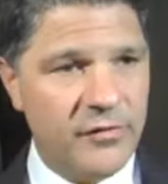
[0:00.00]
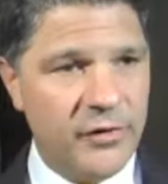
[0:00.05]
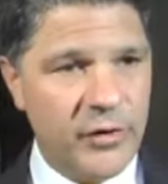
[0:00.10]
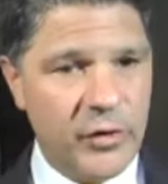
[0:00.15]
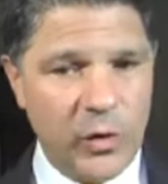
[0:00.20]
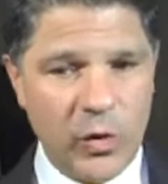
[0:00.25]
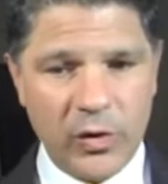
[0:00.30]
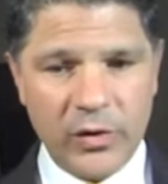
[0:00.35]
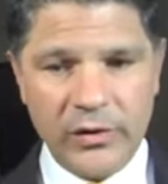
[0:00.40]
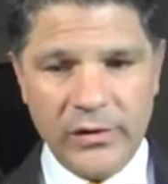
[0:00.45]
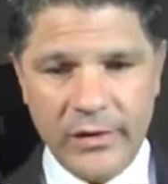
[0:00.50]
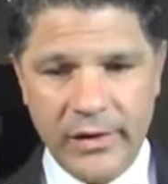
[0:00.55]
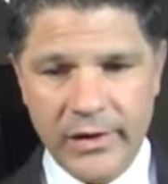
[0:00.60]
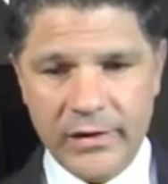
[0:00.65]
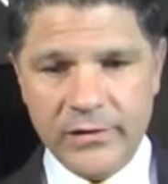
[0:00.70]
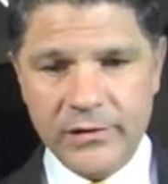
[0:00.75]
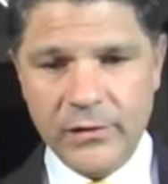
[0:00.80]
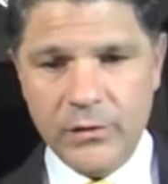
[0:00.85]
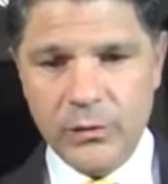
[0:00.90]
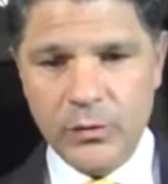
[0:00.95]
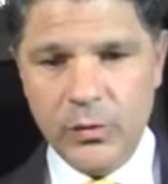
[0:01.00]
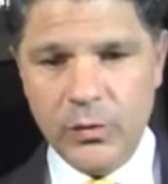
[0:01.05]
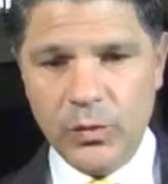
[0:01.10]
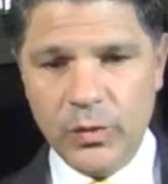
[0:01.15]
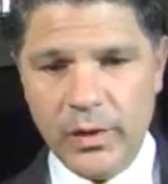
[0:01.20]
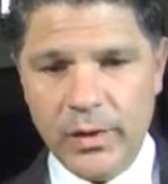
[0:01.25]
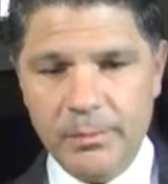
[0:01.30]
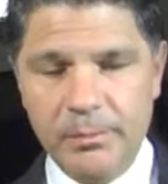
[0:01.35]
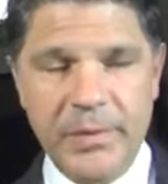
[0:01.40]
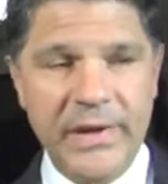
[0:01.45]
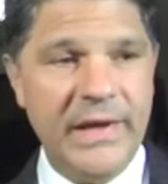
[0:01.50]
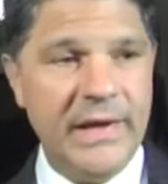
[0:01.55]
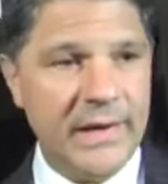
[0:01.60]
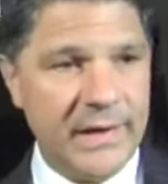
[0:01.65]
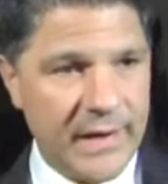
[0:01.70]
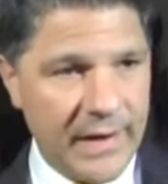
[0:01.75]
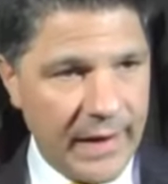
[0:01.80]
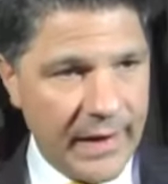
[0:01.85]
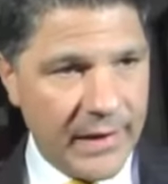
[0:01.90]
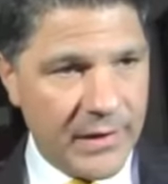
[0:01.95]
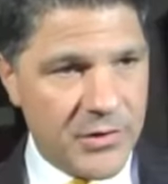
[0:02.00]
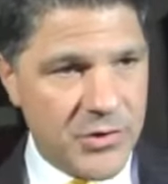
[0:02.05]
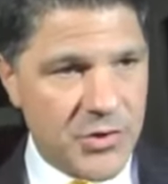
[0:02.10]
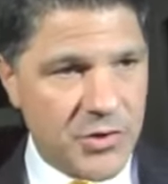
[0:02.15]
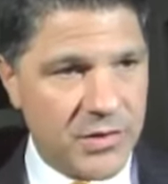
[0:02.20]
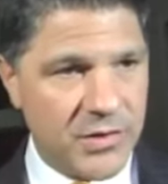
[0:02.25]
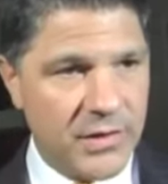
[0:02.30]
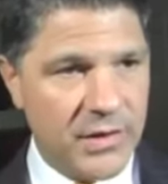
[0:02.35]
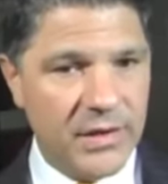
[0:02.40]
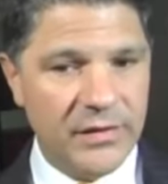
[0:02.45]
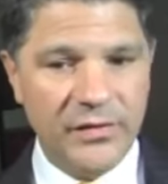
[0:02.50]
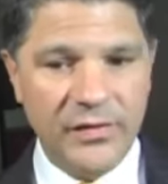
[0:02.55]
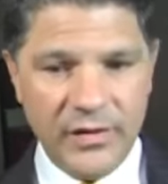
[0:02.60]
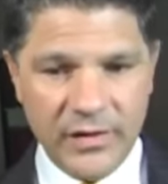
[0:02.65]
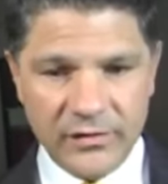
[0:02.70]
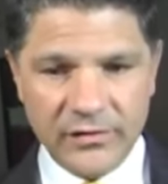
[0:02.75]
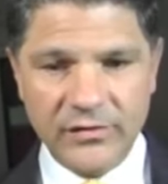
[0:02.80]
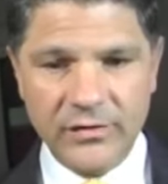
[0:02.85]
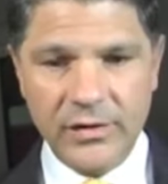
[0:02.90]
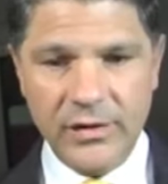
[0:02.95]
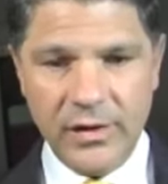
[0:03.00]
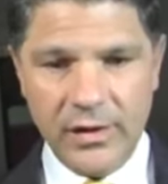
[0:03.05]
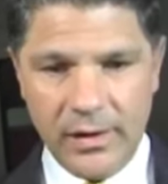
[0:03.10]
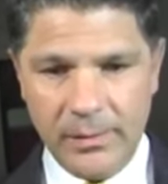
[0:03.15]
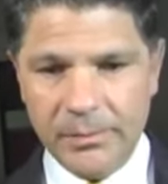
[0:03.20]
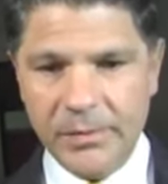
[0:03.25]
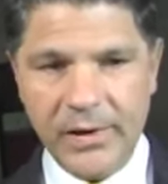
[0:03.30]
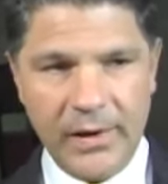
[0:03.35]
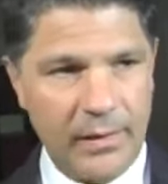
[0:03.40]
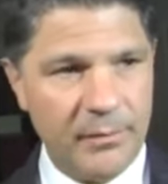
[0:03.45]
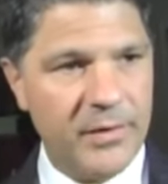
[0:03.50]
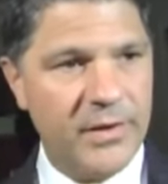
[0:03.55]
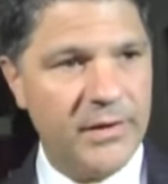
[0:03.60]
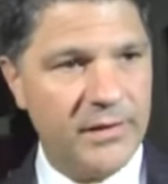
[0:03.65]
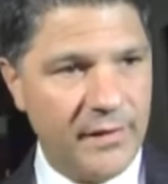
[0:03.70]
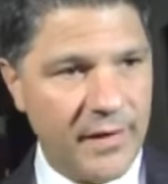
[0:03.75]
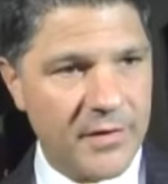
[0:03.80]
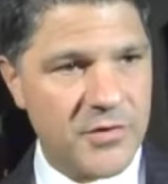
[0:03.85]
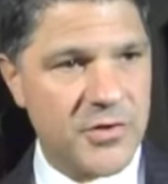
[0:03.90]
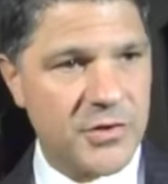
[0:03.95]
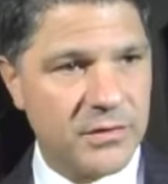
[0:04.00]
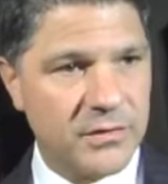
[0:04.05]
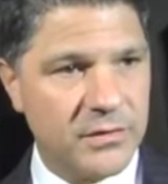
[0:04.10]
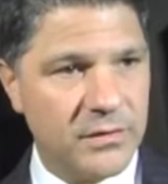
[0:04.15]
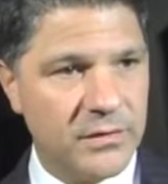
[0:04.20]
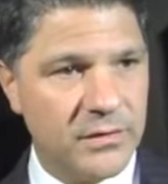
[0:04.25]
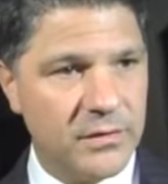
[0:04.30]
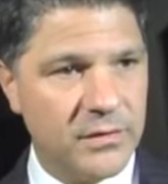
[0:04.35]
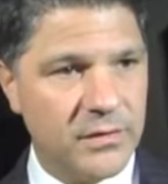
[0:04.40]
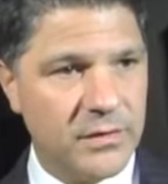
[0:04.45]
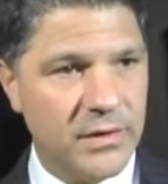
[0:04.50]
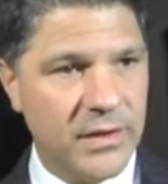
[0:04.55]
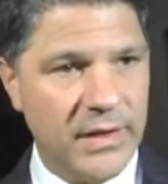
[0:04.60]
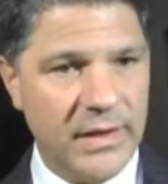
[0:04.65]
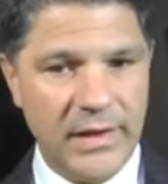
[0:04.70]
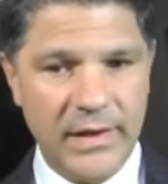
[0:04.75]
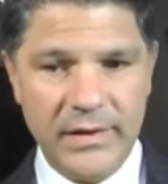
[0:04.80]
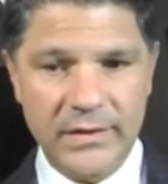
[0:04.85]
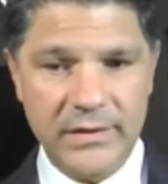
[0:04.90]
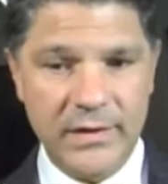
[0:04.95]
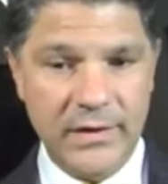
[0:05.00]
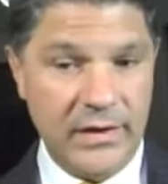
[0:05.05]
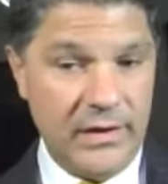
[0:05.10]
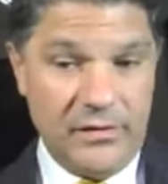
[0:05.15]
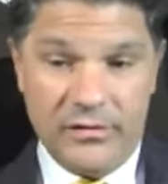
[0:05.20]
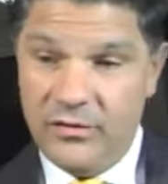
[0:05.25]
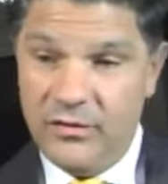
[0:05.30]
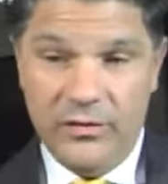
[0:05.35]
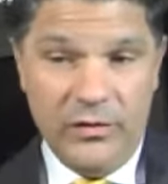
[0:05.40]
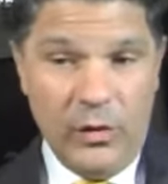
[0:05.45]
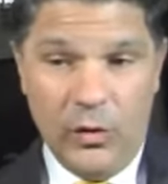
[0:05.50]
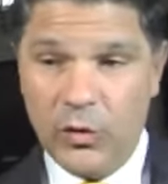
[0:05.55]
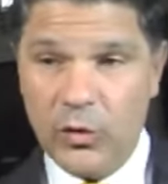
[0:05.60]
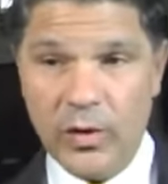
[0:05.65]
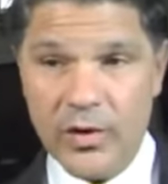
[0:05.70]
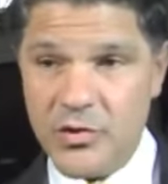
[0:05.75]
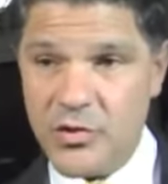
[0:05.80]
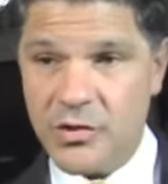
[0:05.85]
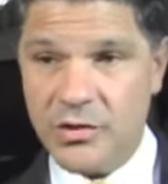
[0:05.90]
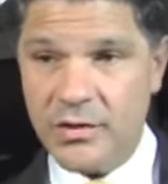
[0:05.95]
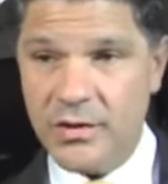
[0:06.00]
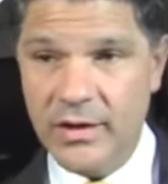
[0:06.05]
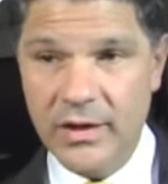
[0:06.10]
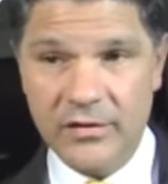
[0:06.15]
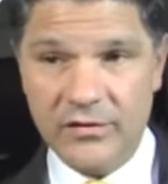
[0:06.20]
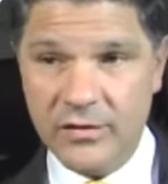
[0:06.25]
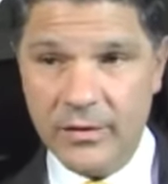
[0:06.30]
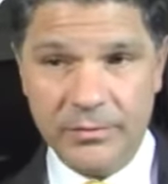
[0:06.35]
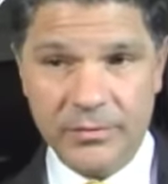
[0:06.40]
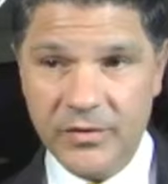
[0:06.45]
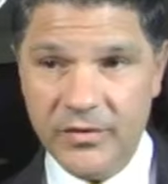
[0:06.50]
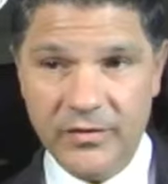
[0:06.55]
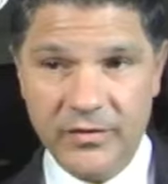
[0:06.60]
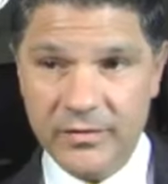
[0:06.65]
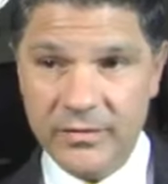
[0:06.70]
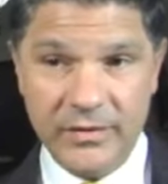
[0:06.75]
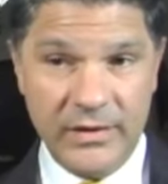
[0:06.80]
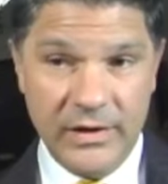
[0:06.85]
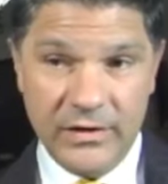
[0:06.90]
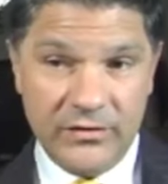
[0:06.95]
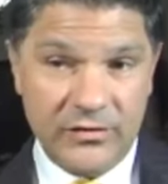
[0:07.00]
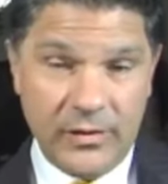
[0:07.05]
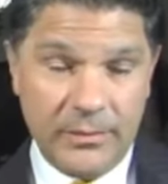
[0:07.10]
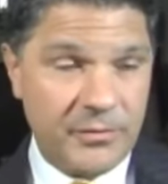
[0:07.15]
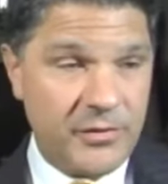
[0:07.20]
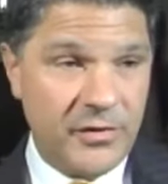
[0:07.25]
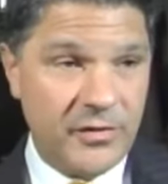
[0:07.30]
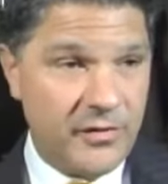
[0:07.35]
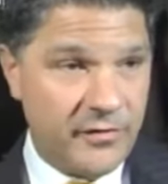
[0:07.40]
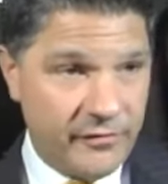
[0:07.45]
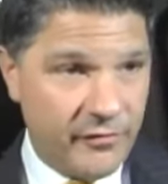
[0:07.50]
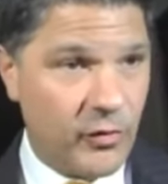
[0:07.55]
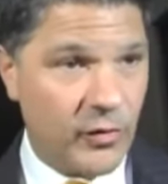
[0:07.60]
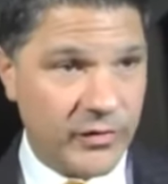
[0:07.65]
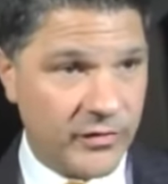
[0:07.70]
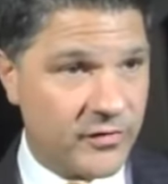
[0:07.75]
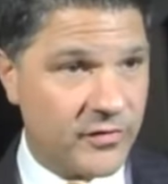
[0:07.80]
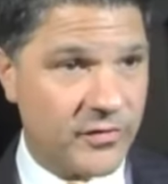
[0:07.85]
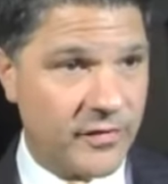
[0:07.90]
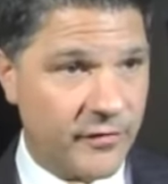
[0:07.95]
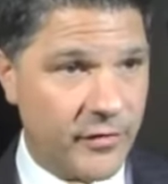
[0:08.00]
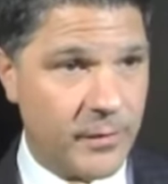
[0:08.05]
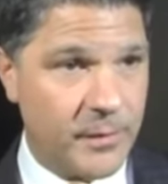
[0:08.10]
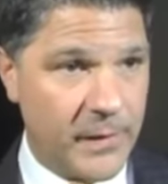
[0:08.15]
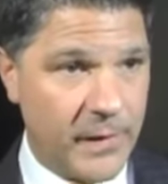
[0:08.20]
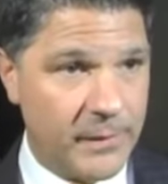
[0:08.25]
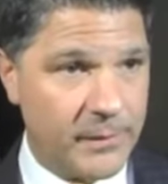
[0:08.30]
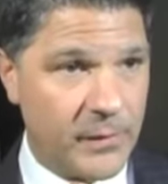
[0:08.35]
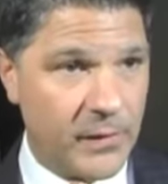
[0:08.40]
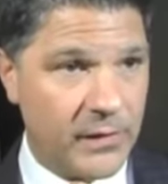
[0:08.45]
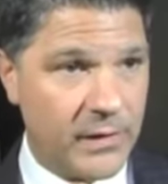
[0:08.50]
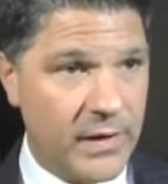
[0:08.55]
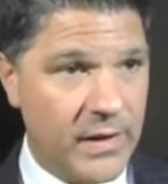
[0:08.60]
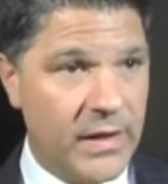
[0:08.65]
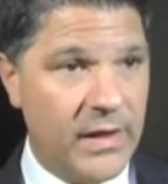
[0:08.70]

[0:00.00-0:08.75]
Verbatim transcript: of New York need to uh, be engaged in this upcoming election and it's no question. It's up to the it's up to the voices of the people.